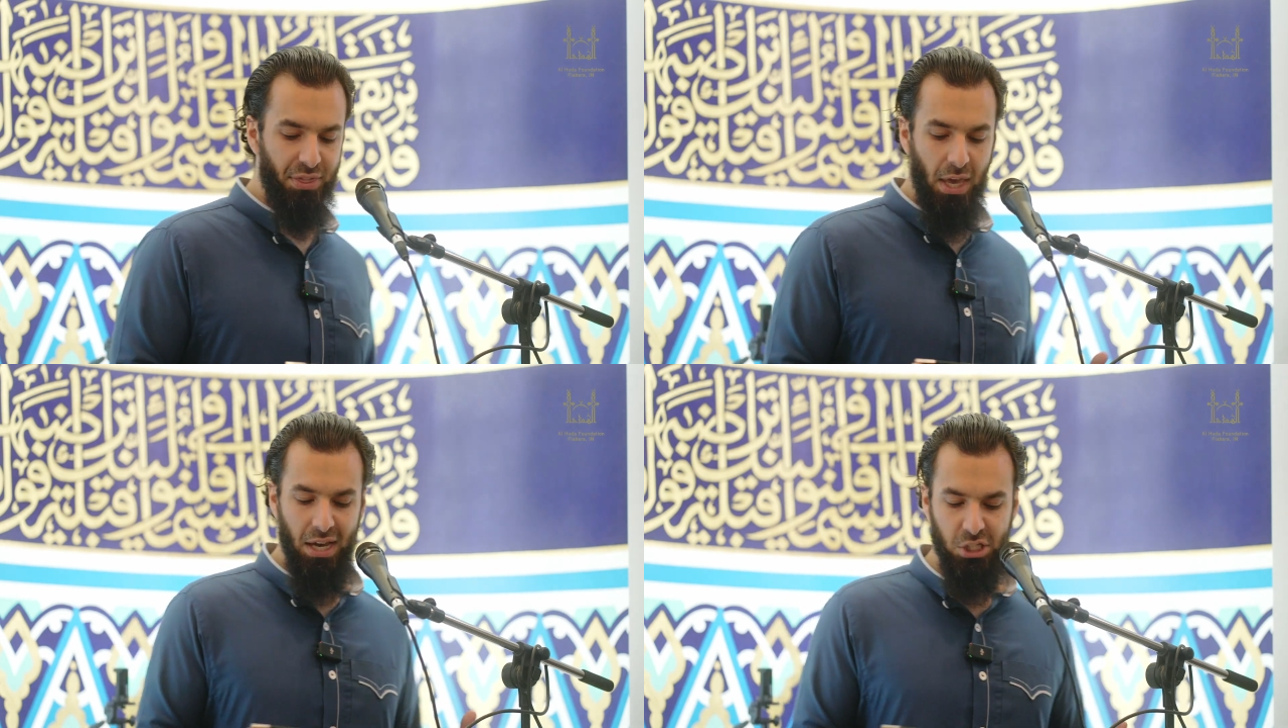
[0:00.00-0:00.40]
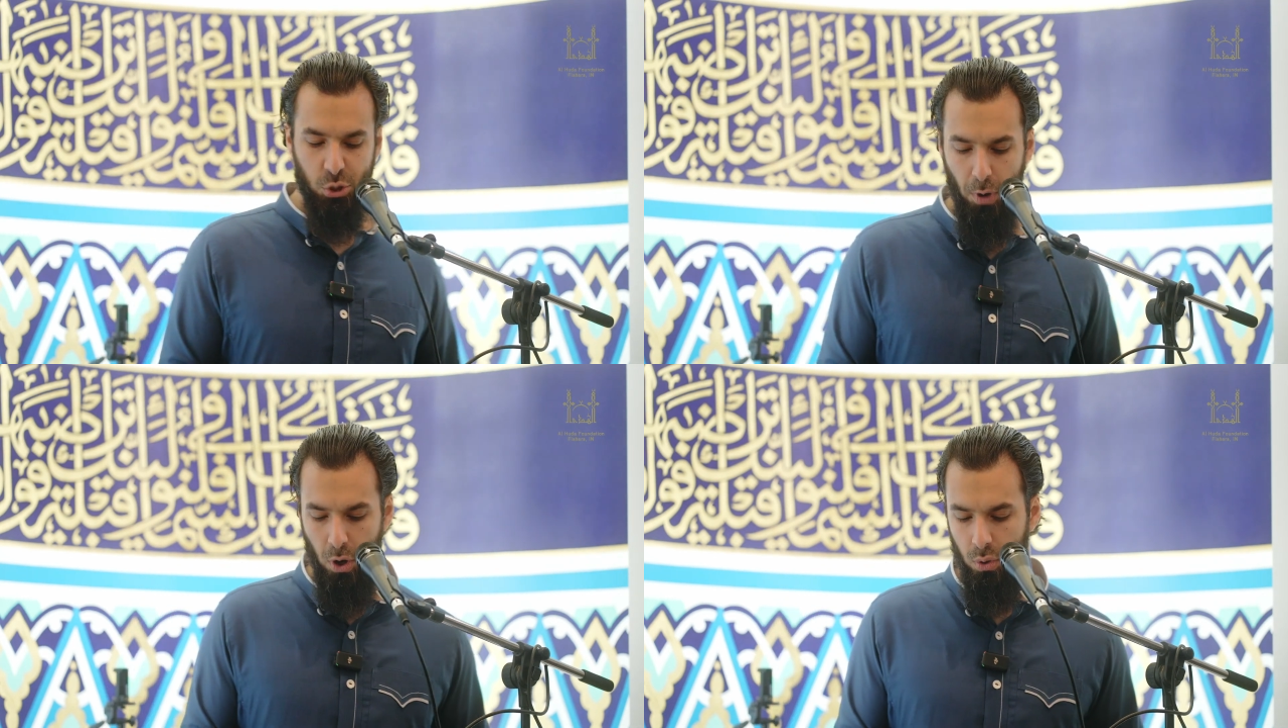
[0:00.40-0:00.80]
They
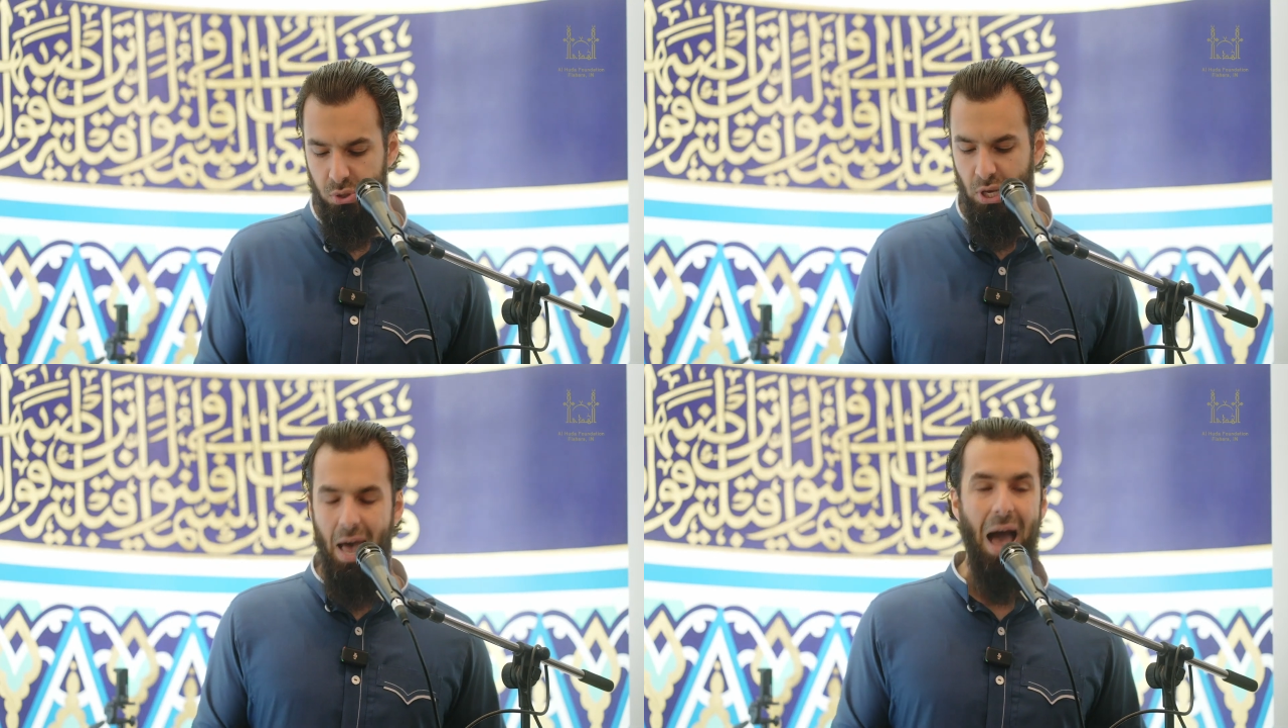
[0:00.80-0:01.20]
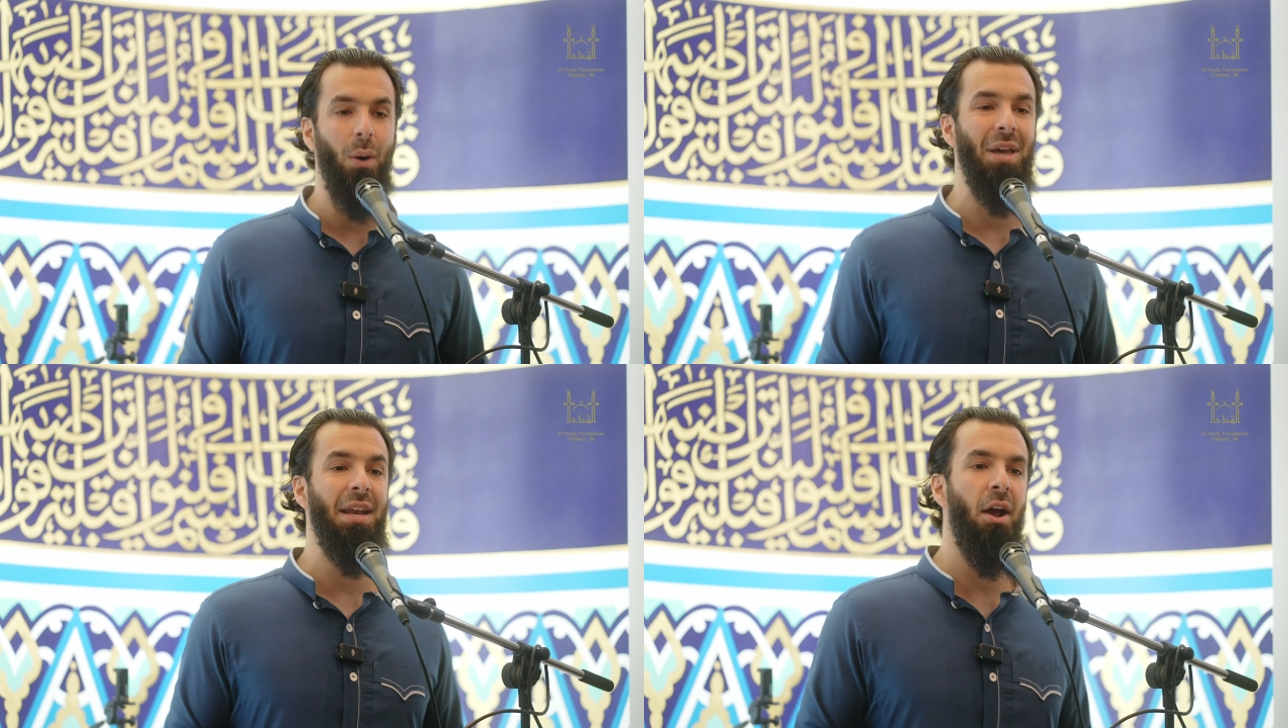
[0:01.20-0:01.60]
expose how
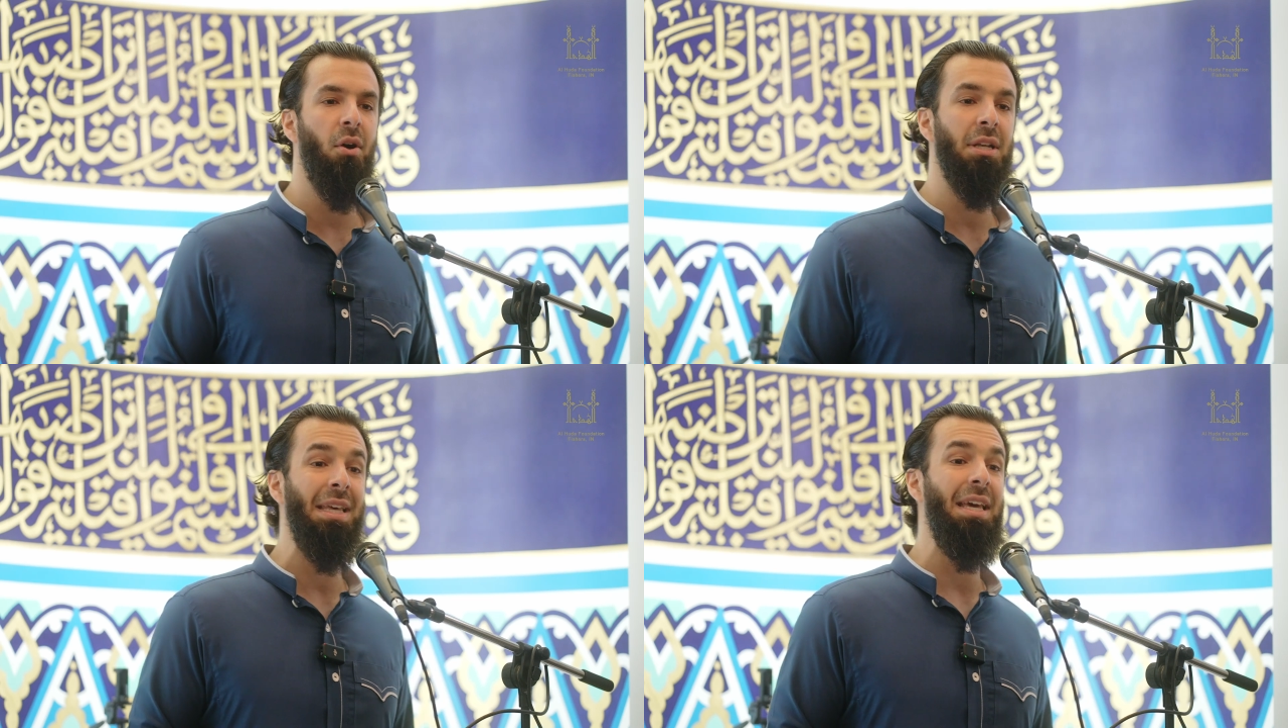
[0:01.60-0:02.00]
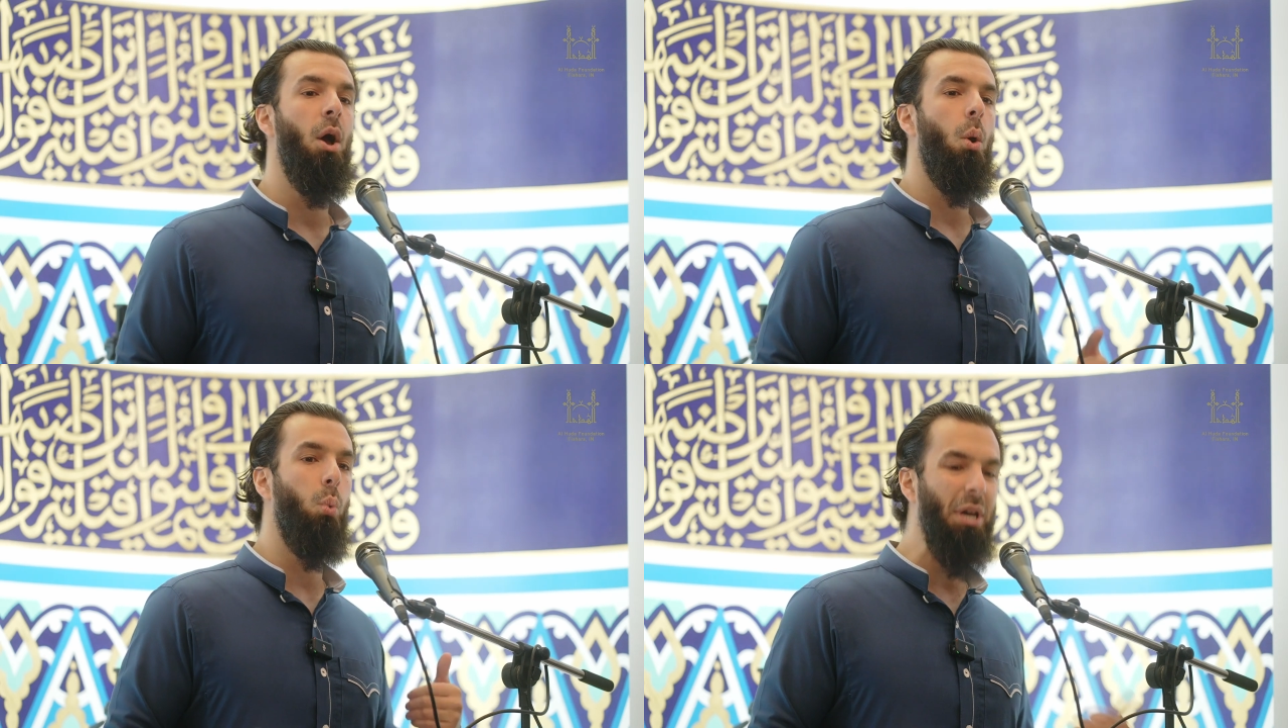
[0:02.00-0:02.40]
inherently
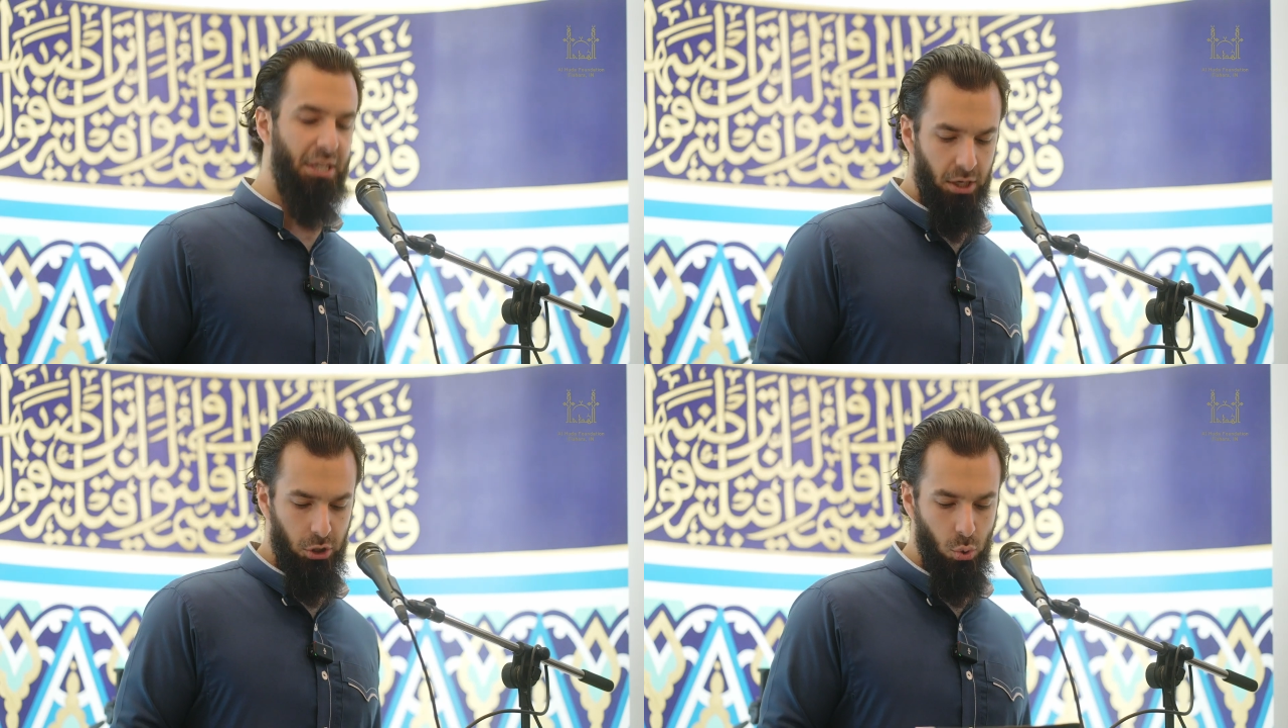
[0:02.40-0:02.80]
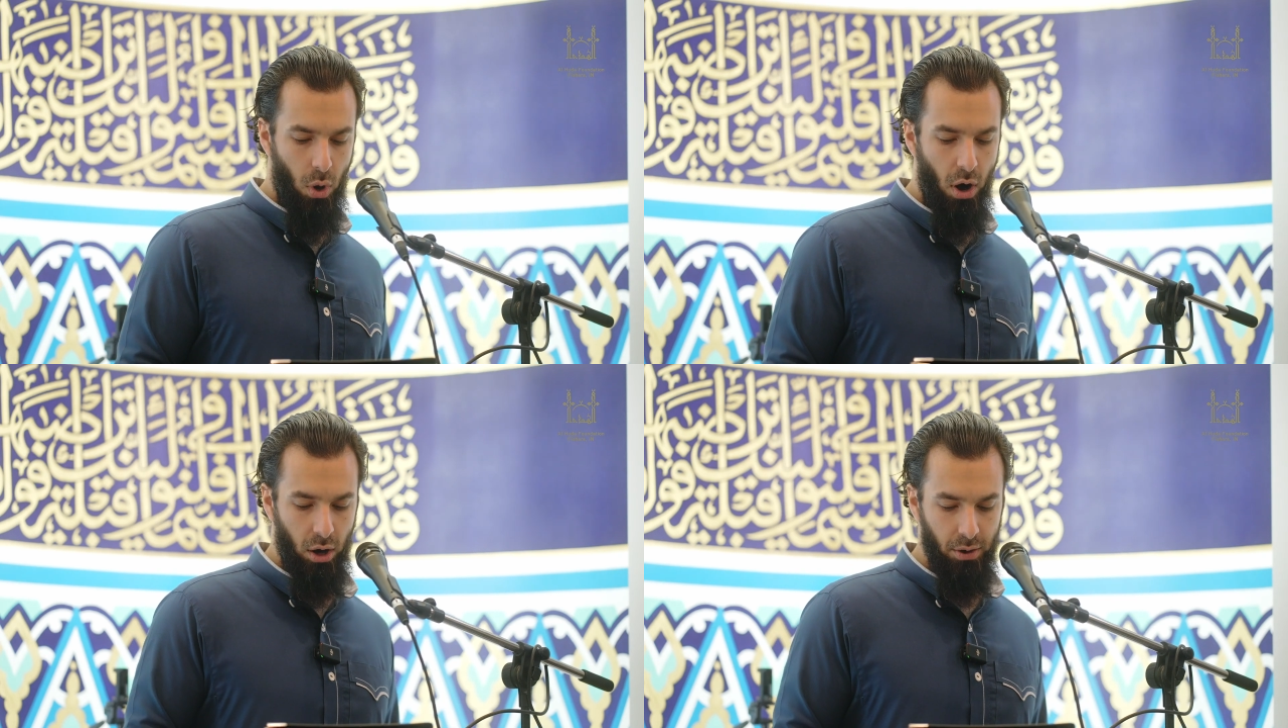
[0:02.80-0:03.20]
weak you
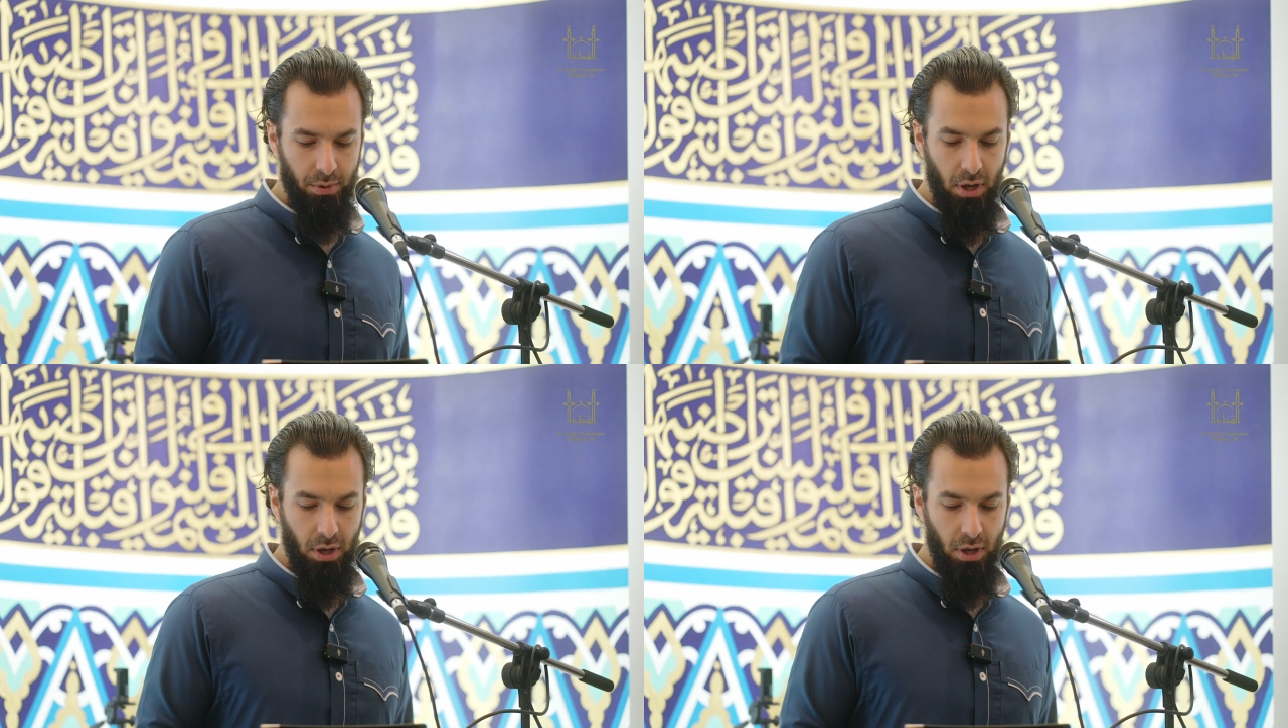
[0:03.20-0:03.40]
are.